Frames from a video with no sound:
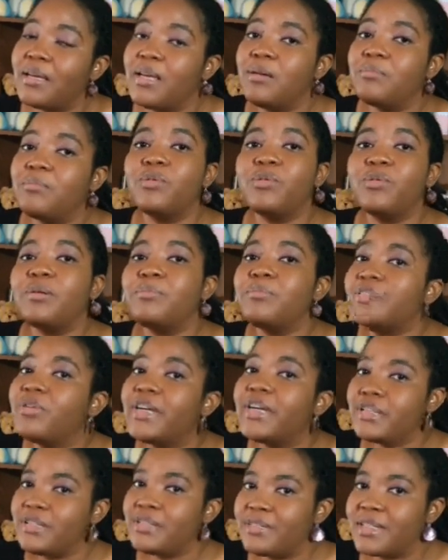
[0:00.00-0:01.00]
but we're more
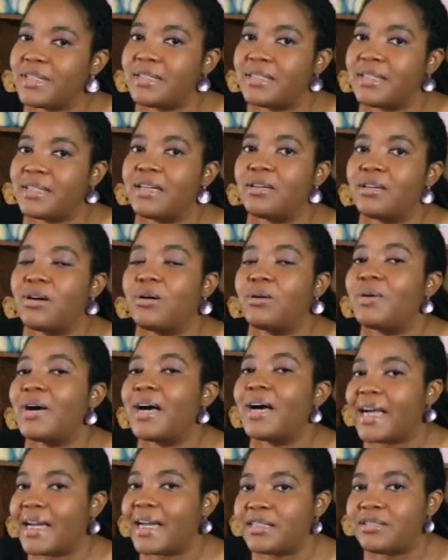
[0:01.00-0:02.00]
interested in how
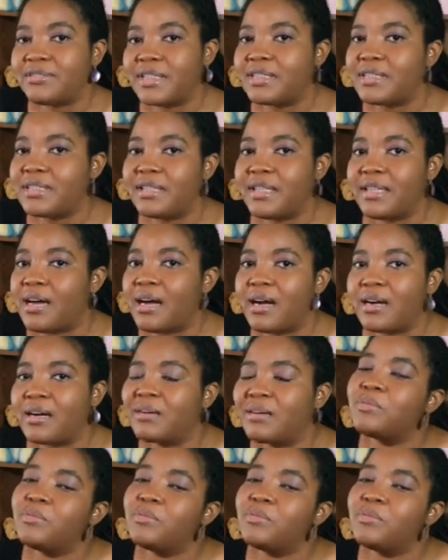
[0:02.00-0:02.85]
hydrated they are.